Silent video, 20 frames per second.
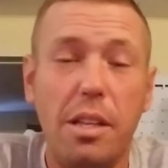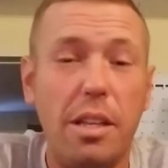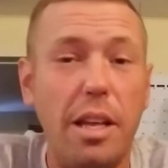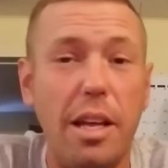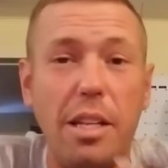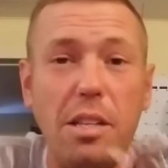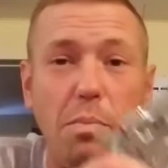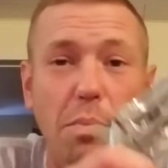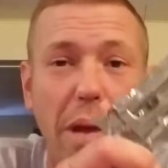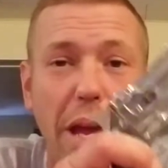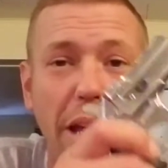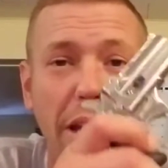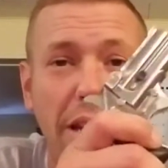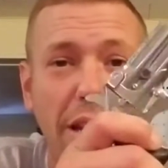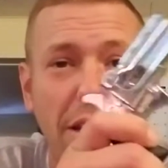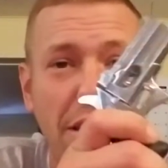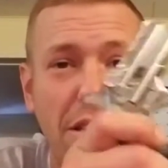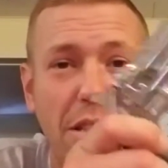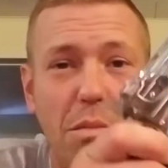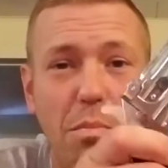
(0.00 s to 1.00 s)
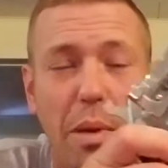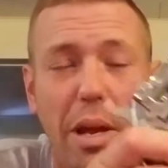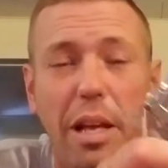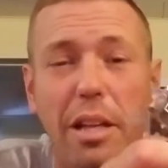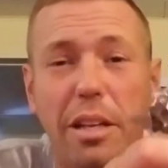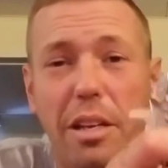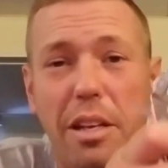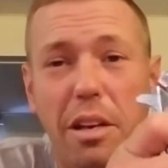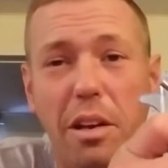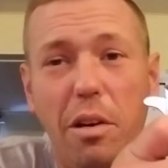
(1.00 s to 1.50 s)
That's Paladin.
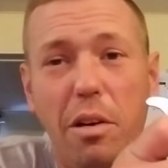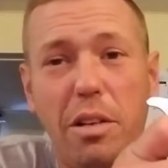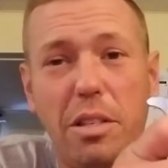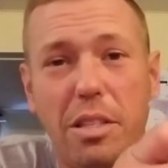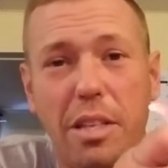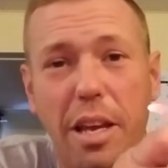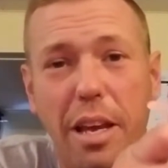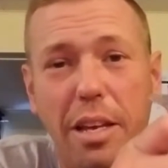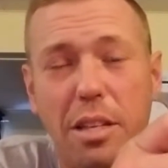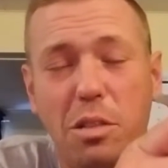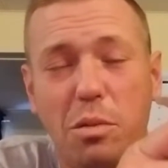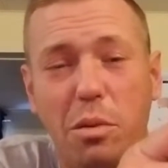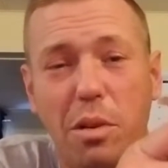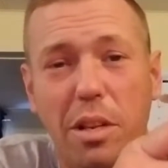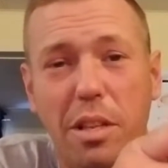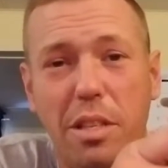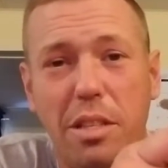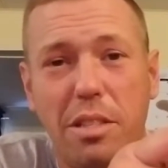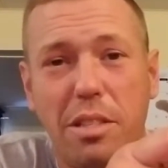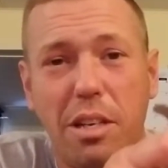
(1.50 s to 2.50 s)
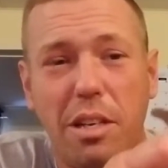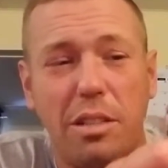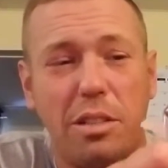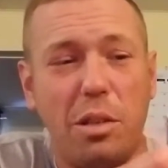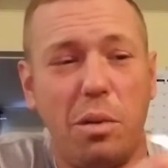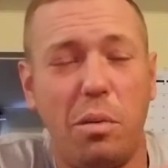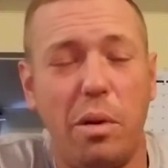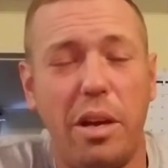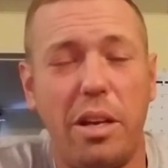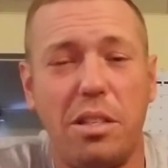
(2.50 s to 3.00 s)
Paladin always has one of these tucked
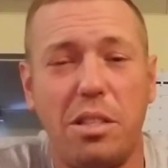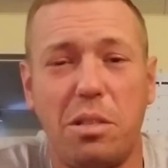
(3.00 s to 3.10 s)
away,